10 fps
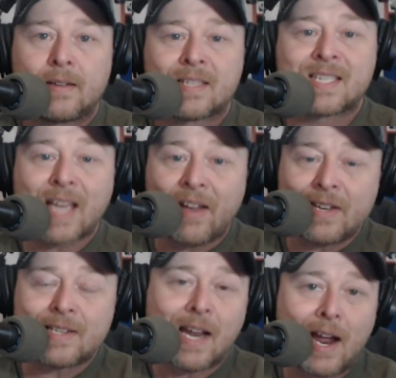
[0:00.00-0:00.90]

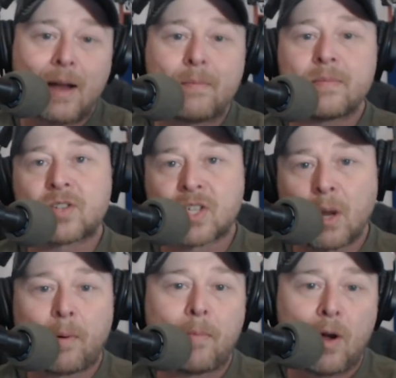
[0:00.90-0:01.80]
seven-time
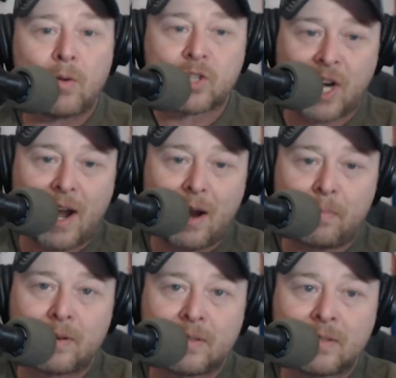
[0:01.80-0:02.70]
Super Bowl champ.